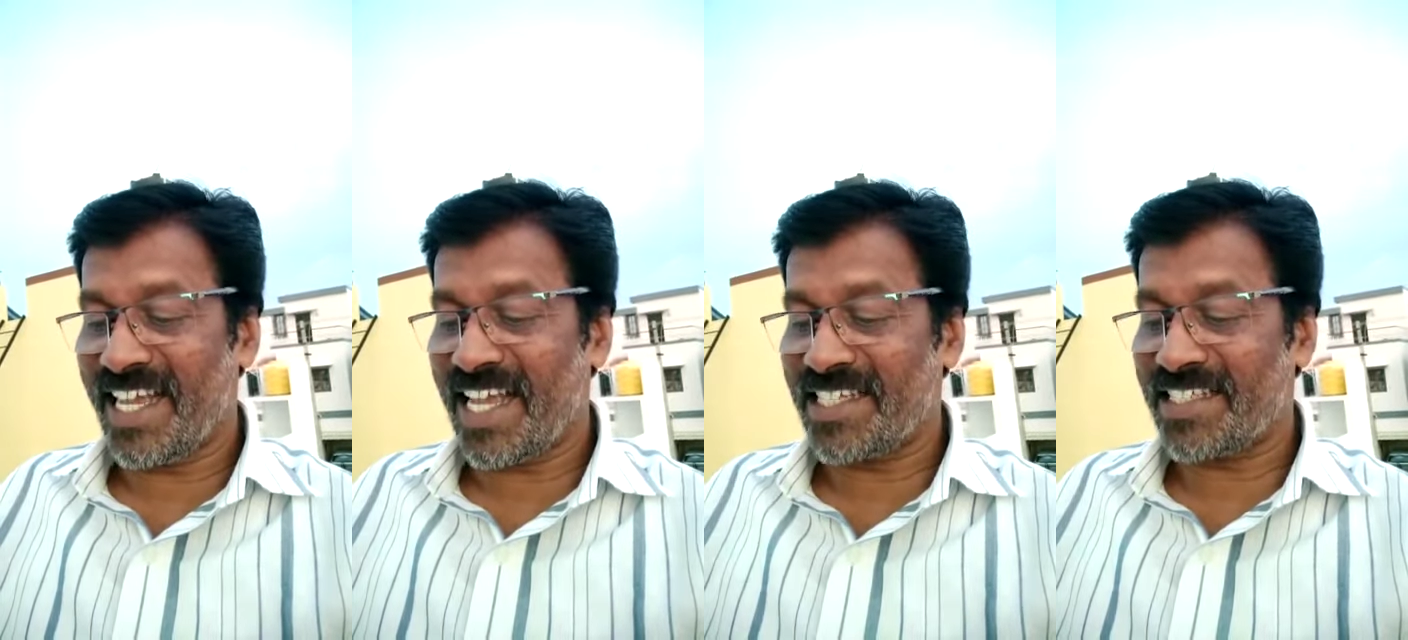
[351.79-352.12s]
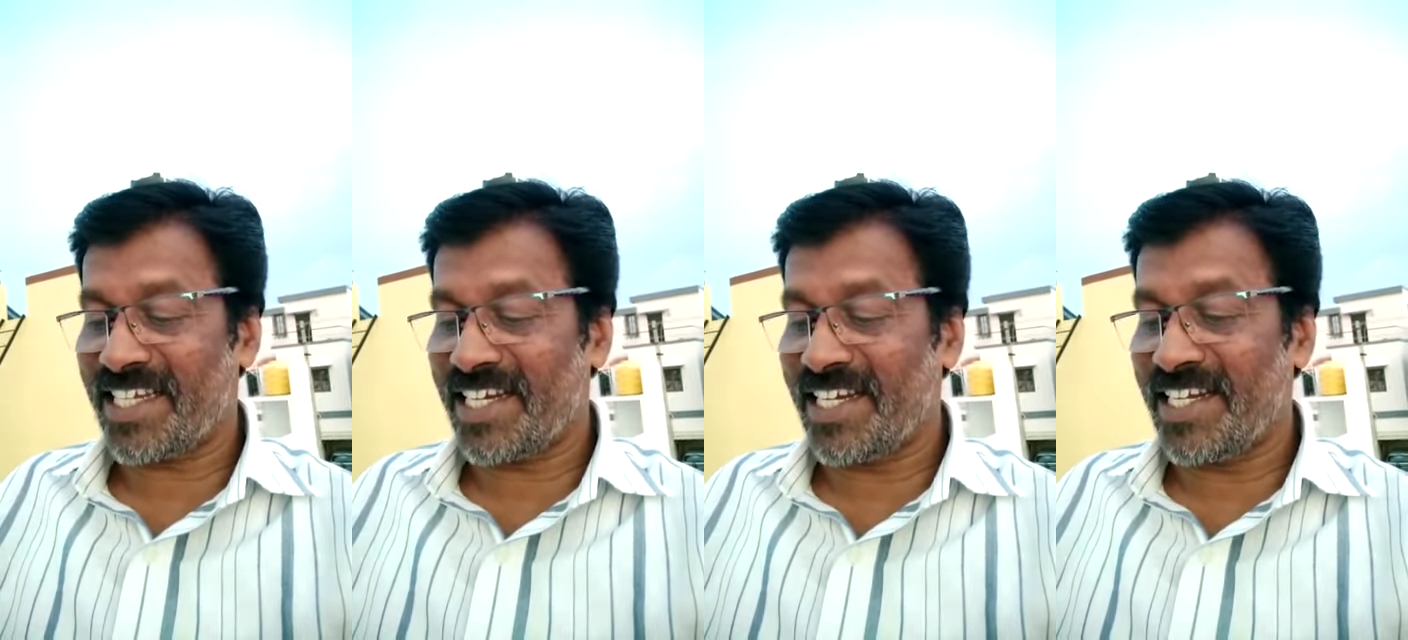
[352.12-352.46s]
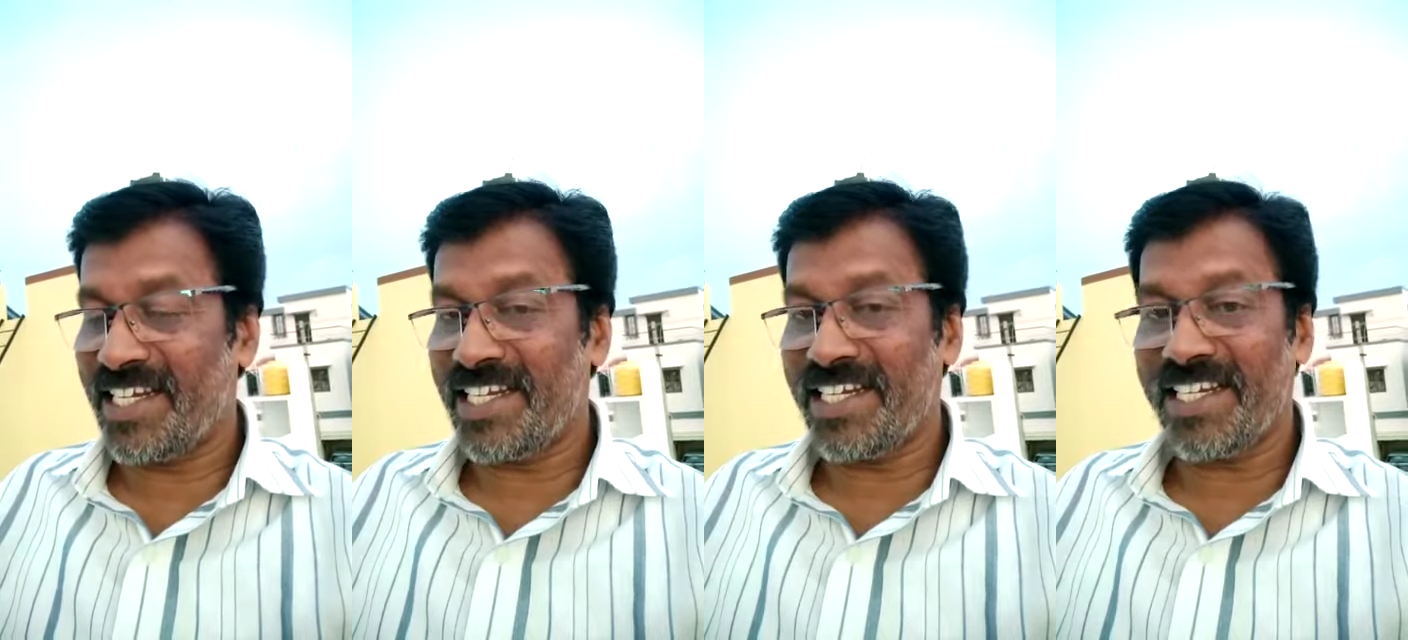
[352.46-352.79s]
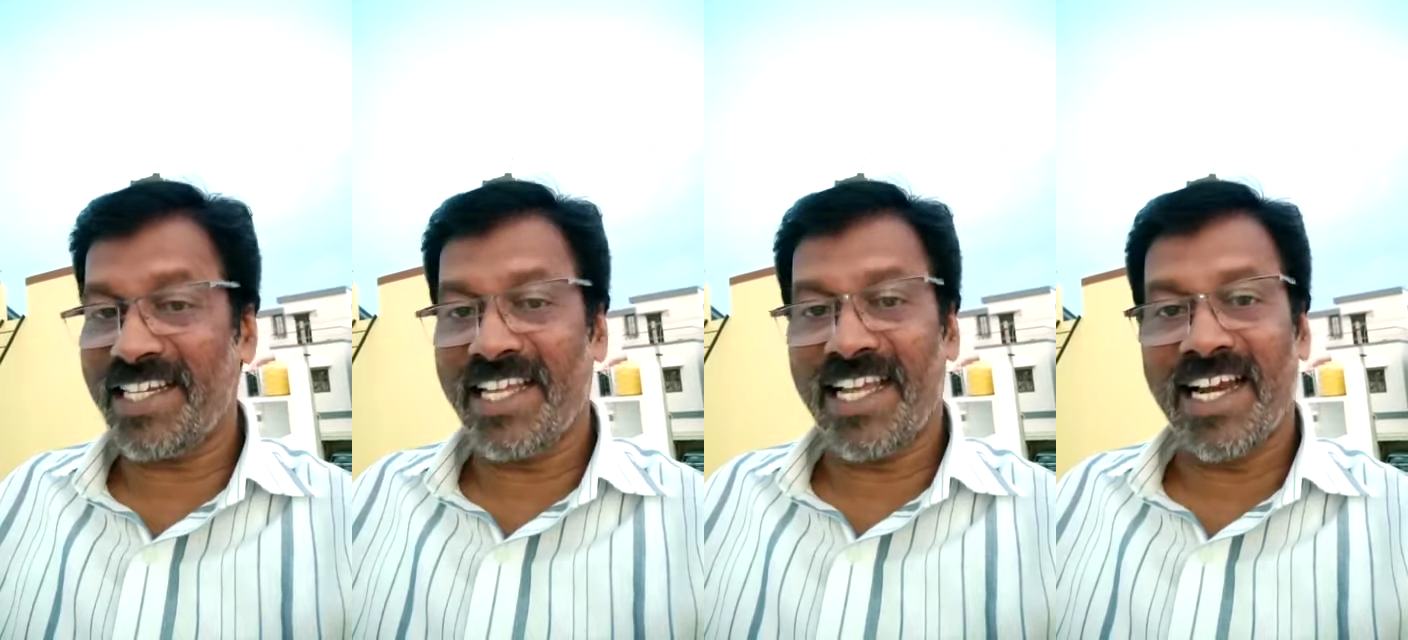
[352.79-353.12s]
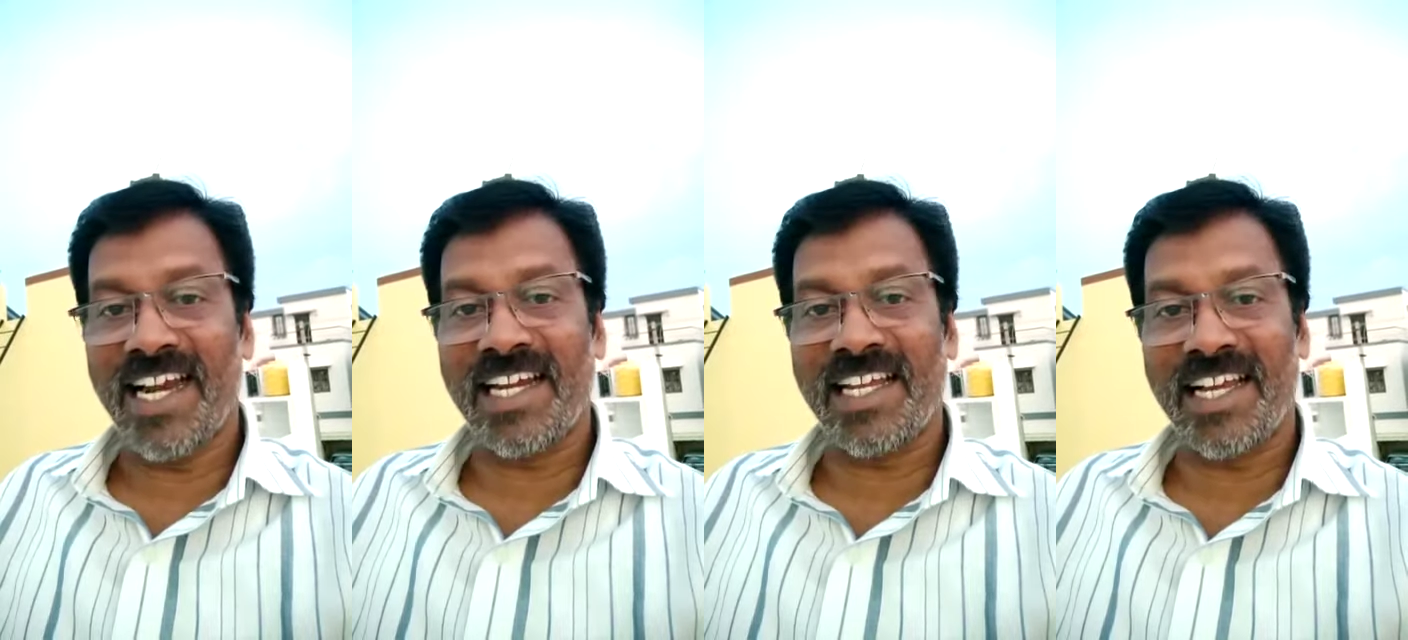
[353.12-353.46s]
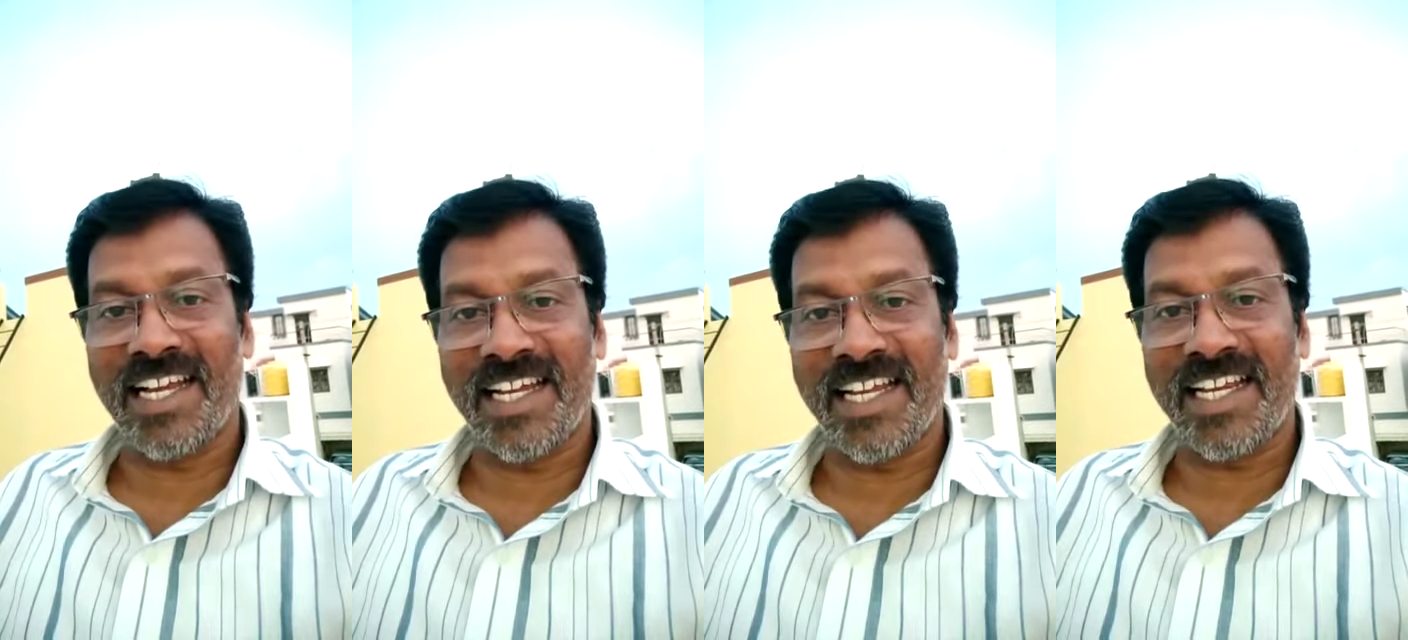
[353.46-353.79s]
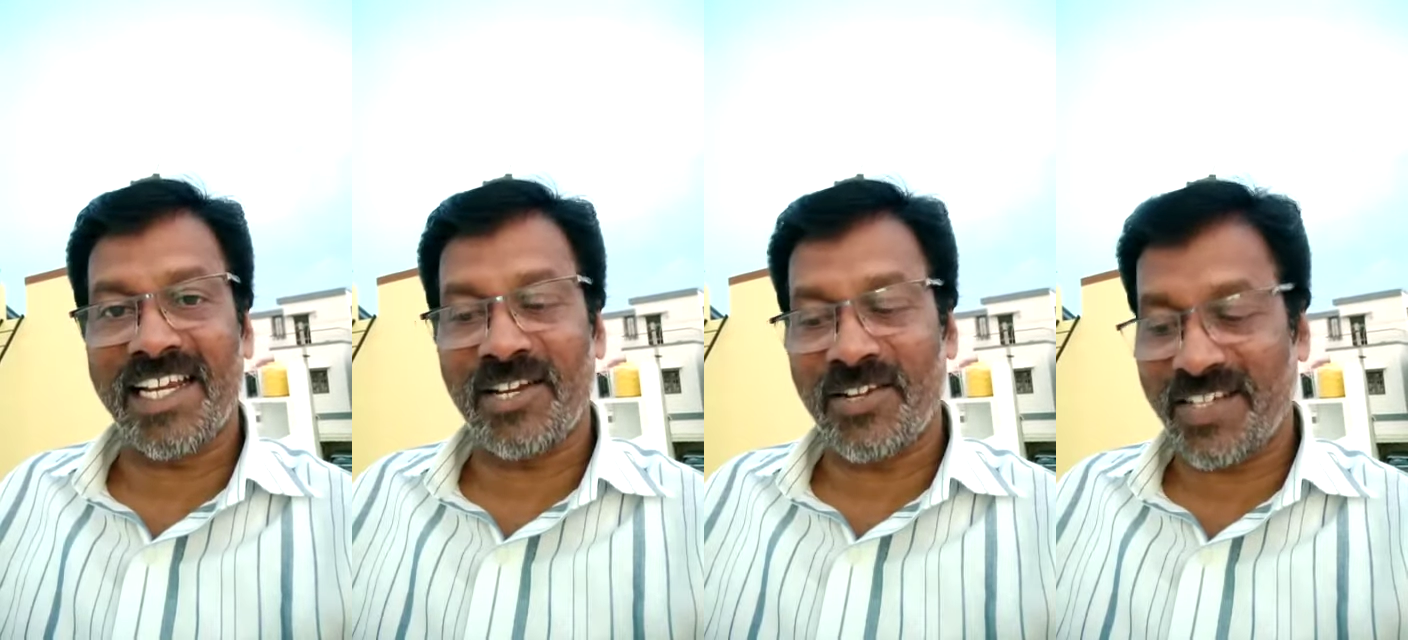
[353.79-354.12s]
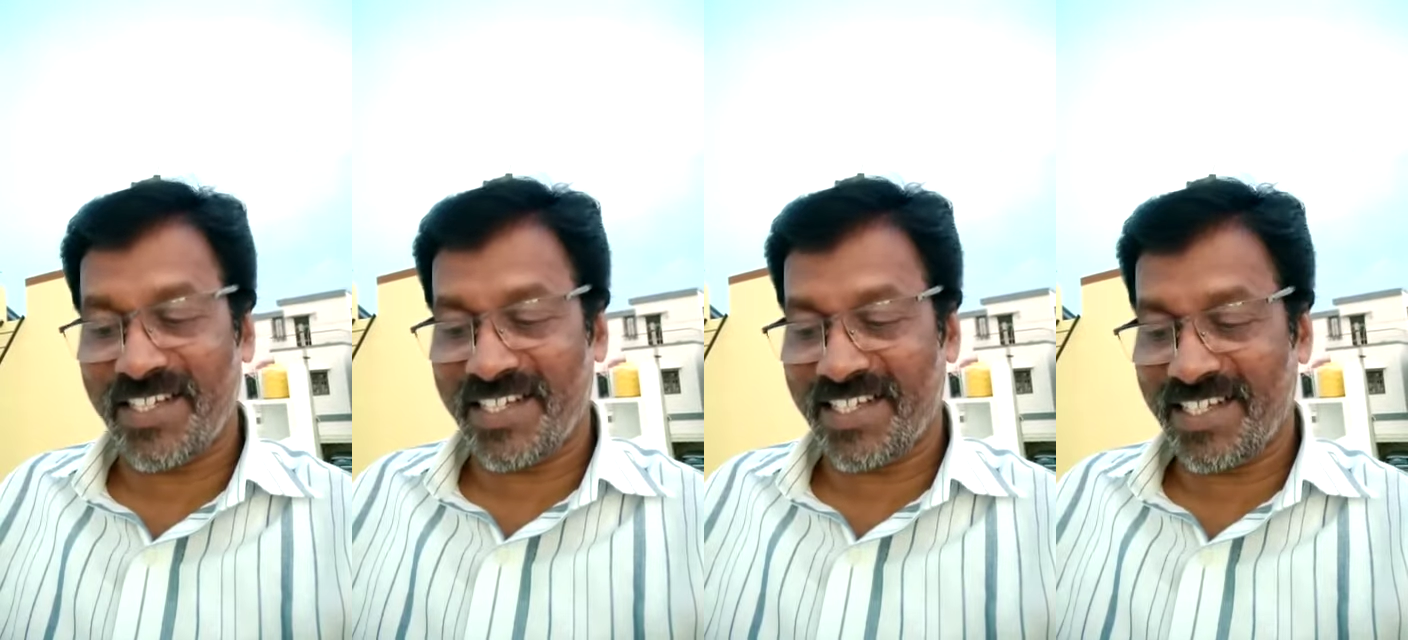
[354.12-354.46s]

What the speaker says: has a lean and hungry look.